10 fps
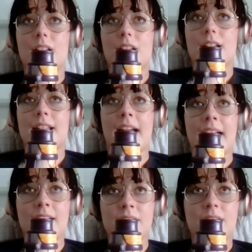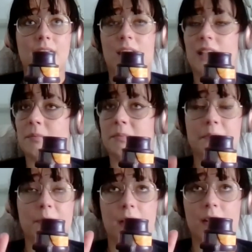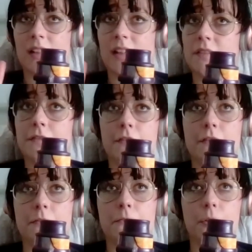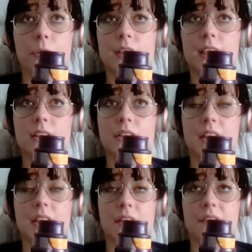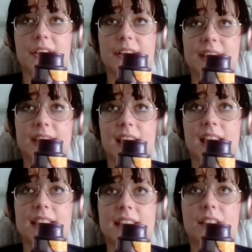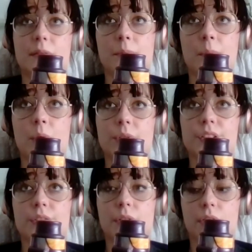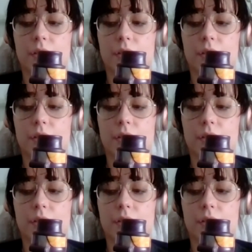again, and I've fallen guilty of this. It's more so